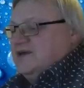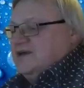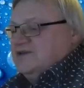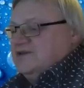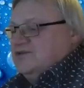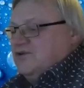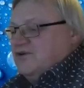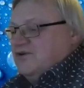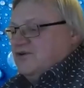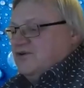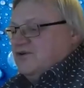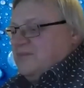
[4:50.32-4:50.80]

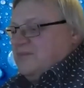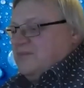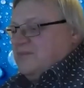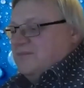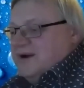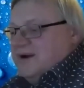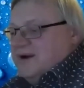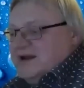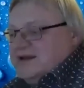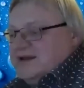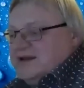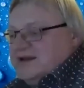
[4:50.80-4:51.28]
into a
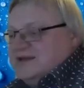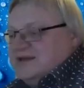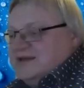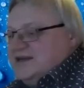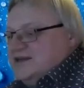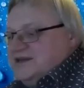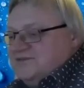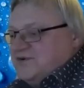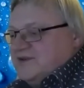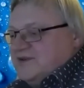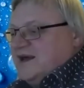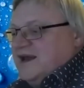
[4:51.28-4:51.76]
completely
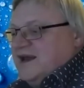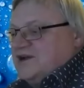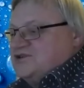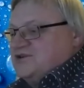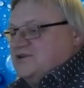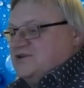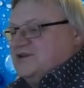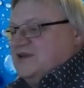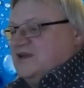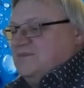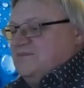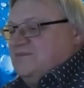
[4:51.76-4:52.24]
different
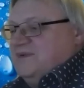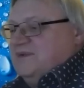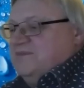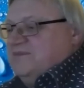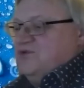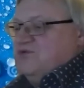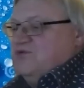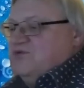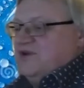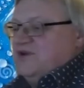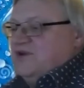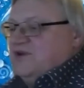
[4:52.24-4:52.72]
direction, and
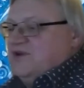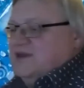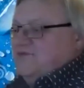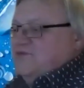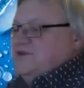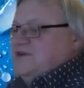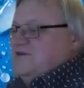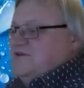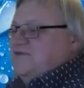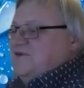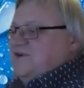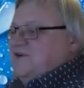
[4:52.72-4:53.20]
people looking for
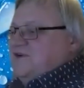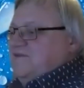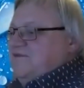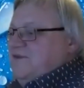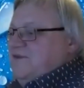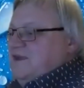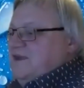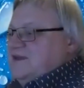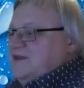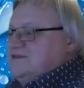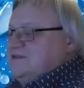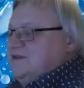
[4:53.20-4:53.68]
different
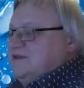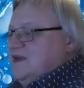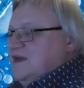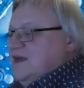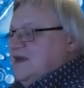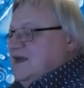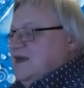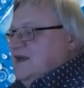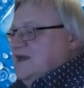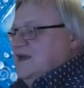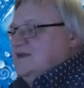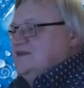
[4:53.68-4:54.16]
things.
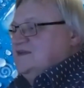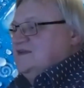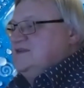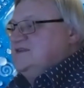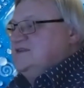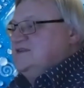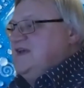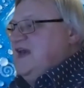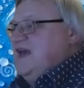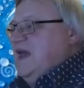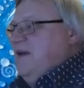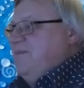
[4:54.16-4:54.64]
The
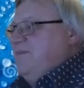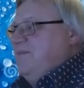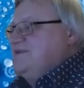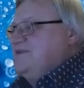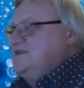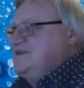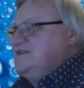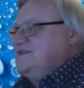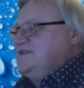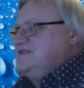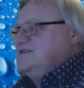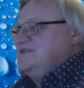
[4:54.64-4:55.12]
same with
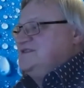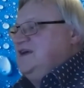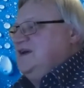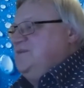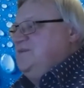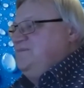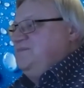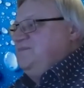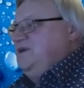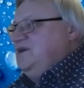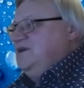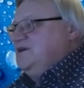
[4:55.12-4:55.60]
this
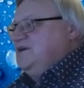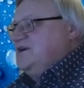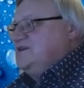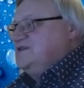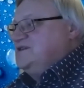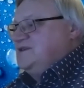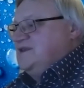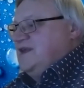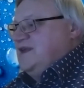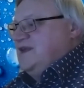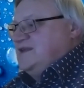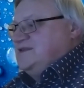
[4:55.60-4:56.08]

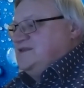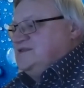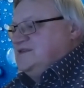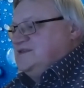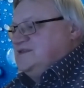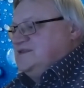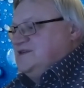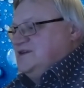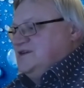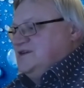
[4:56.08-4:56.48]
Mie-resonances.